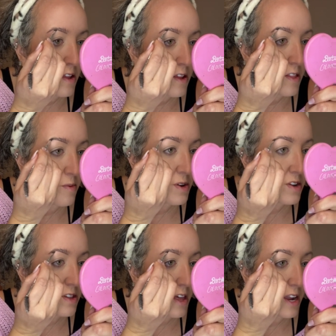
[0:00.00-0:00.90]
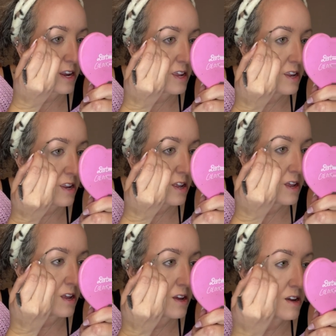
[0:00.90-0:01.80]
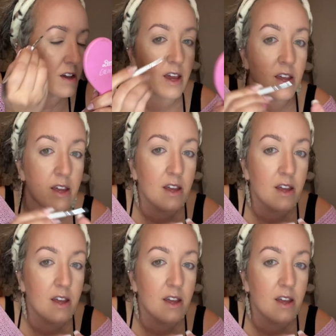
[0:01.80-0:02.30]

And then we just line it, okay?